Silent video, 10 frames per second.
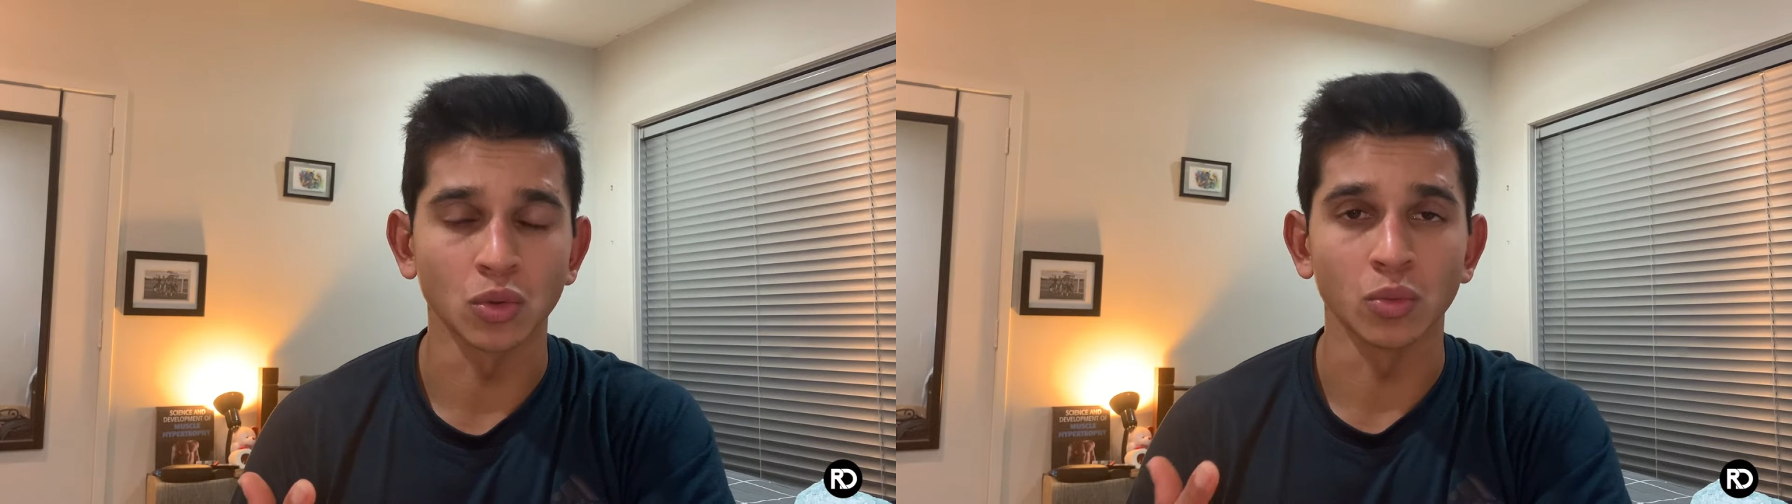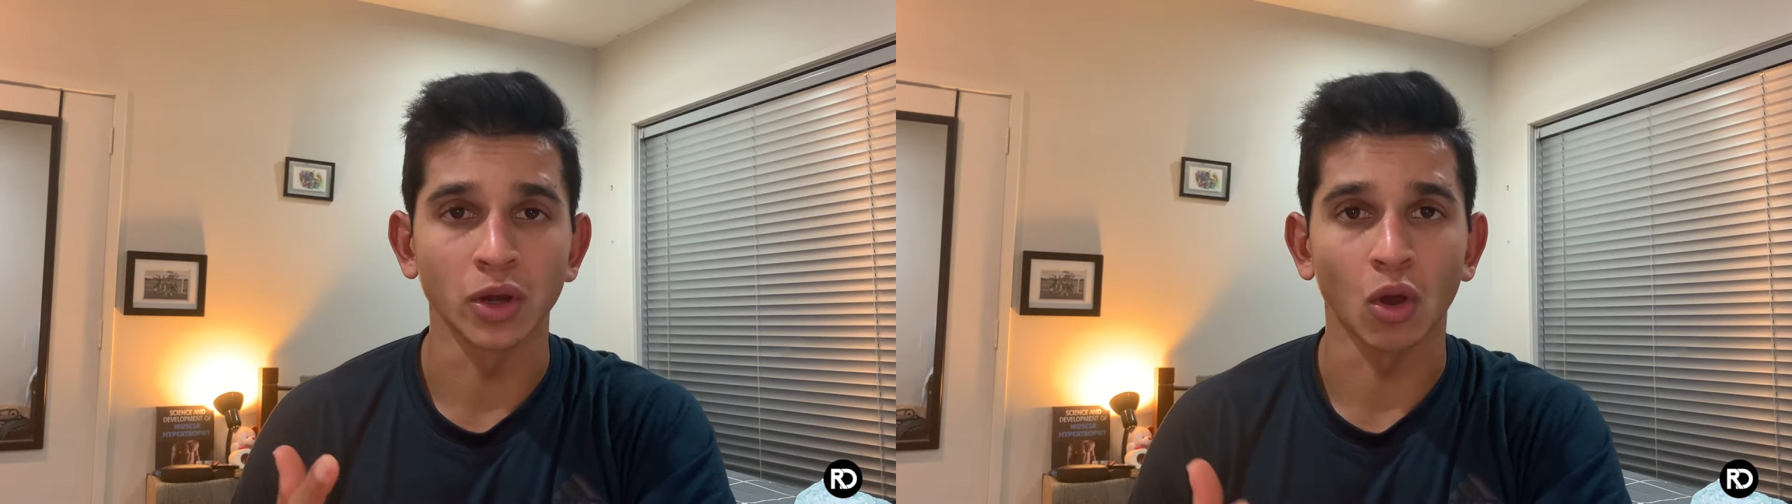
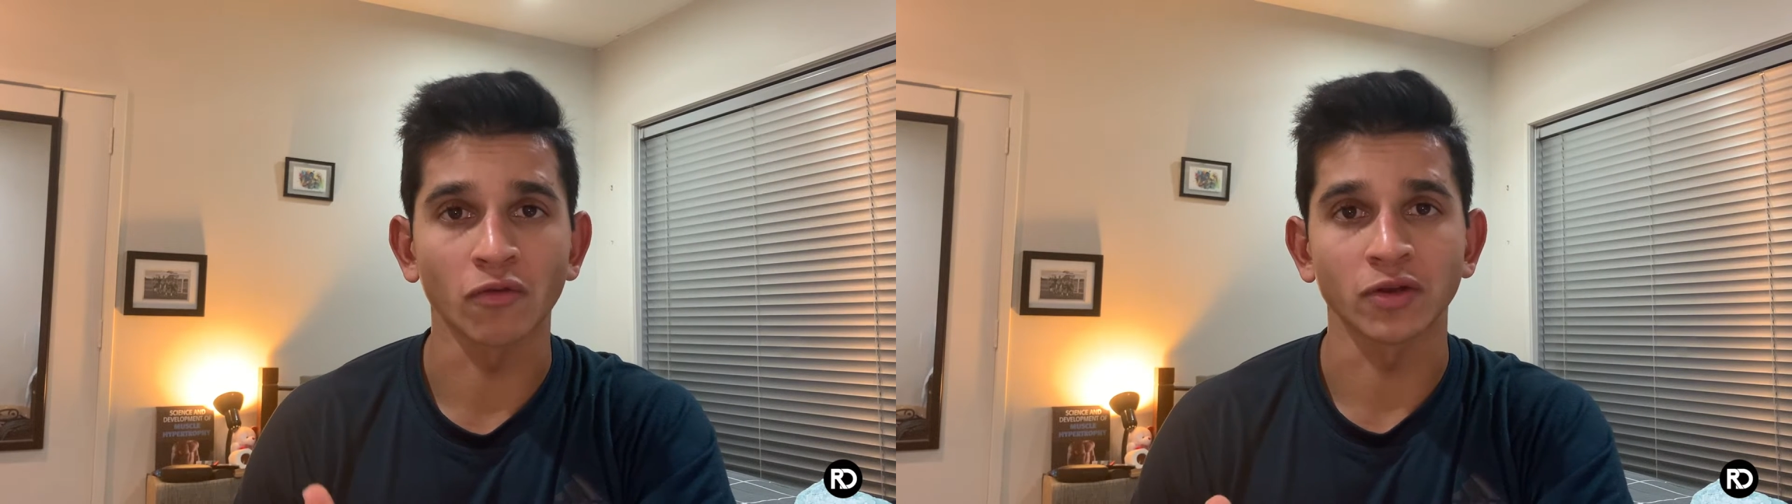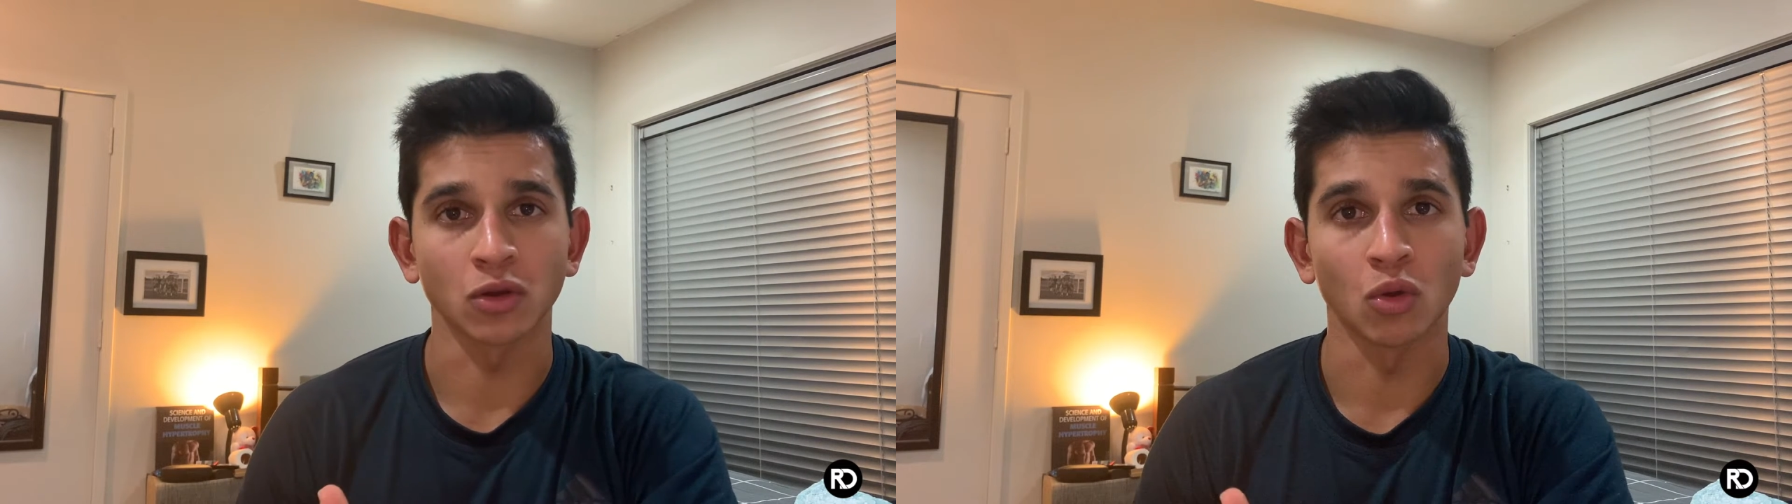will
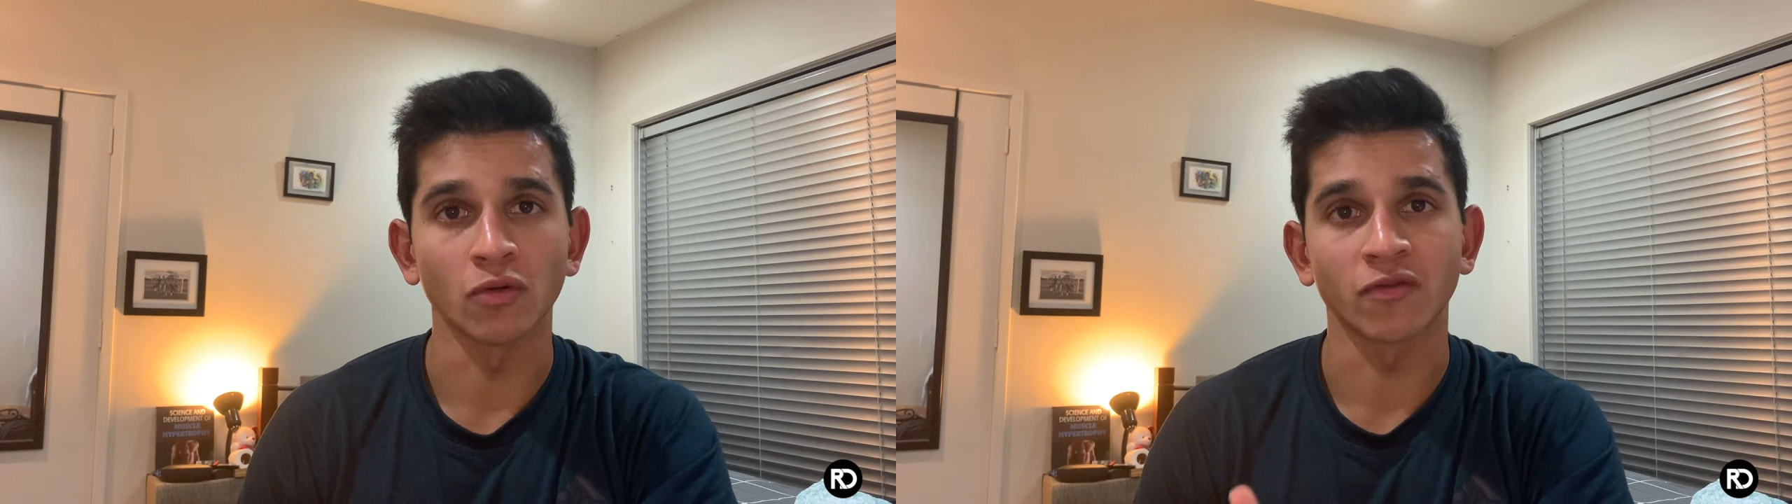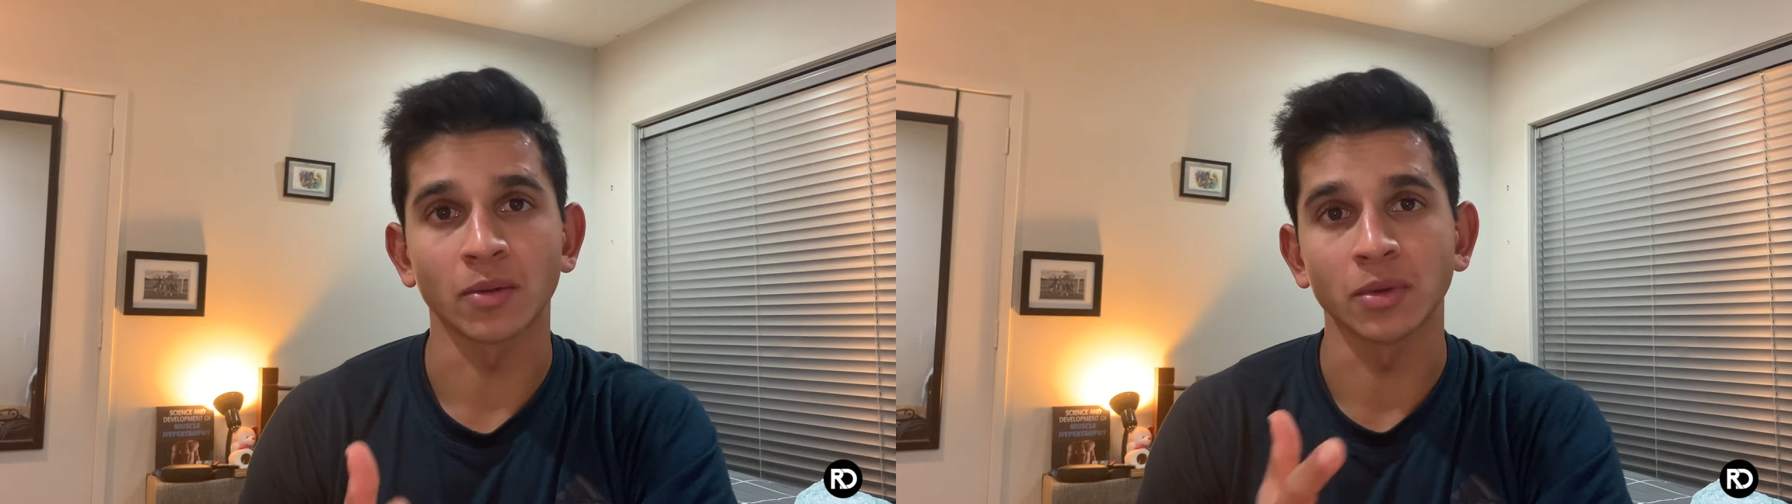often go
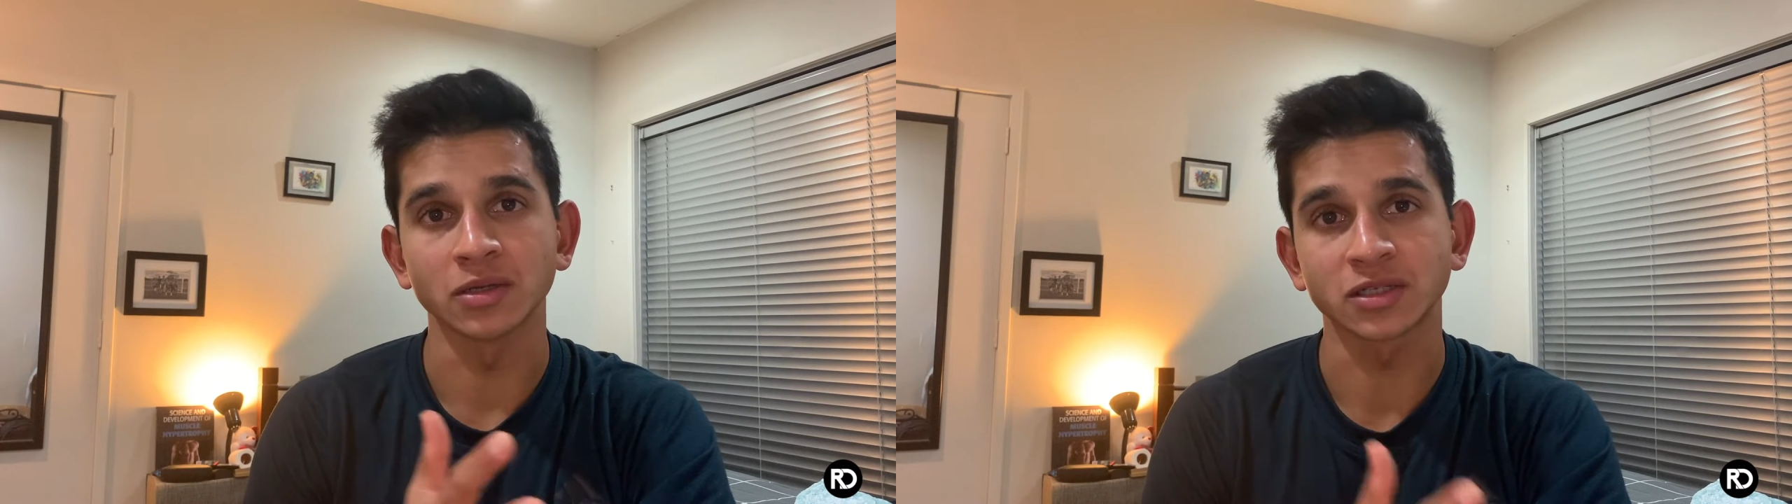from a